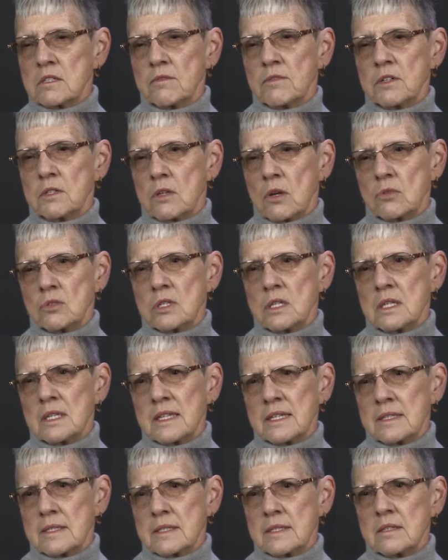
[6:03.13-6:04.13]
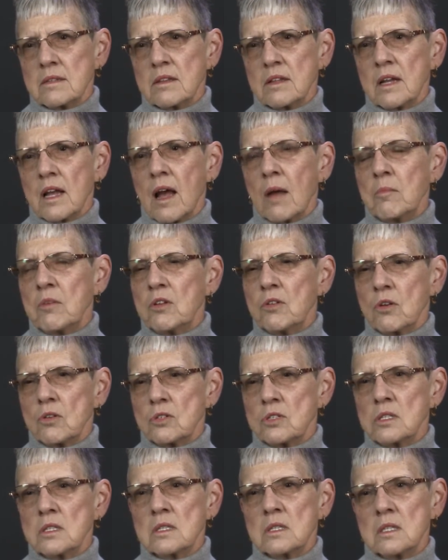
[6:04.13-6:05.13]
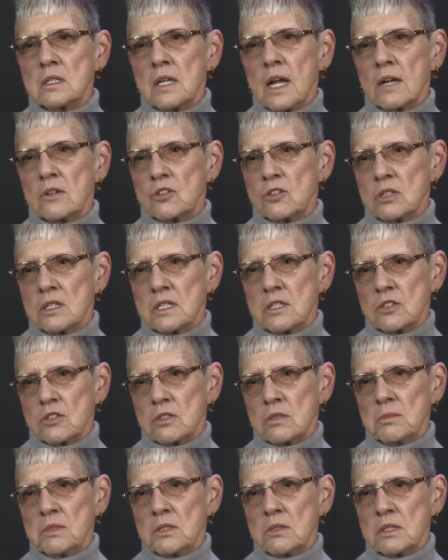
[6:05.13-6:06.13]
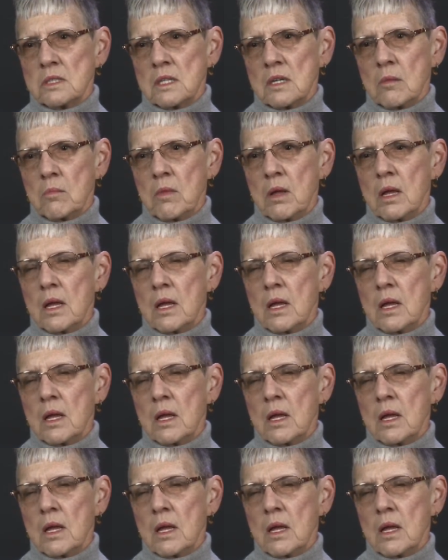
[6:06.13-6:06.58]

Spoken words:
of a docent that still think I'm a docent at the Natural History Museum.